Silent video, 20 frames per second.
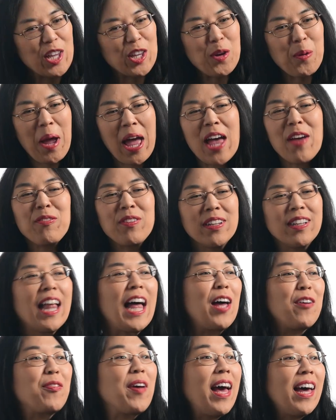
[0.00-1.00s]
You have to
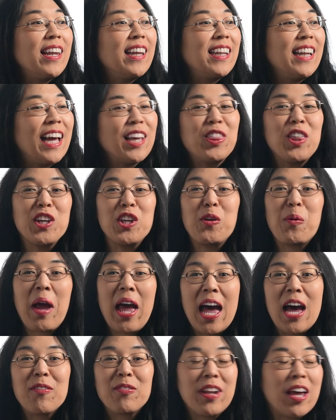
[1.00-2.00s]
laugh at it. I think you
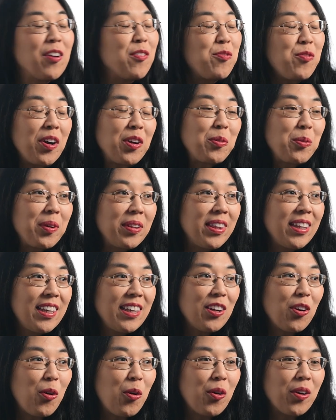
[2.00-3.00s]
have to have fun with
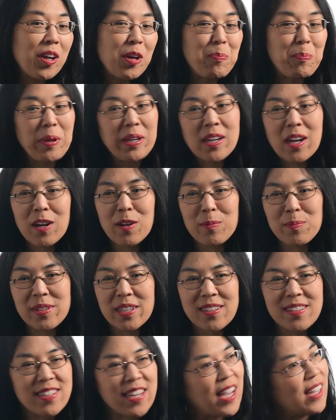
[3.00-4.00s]
it, or it becomes
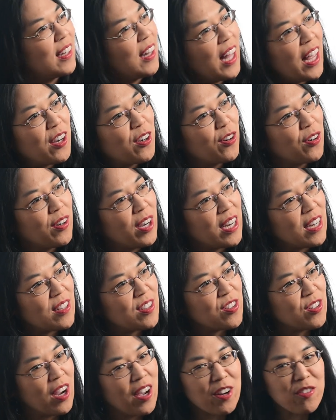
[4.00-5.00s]
a dead letter and
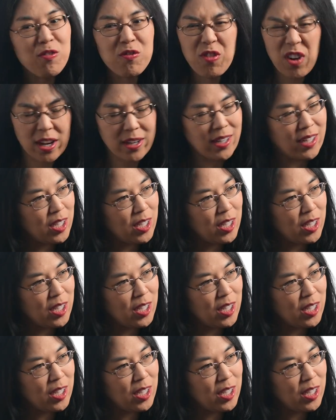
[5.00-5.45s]
it's not fun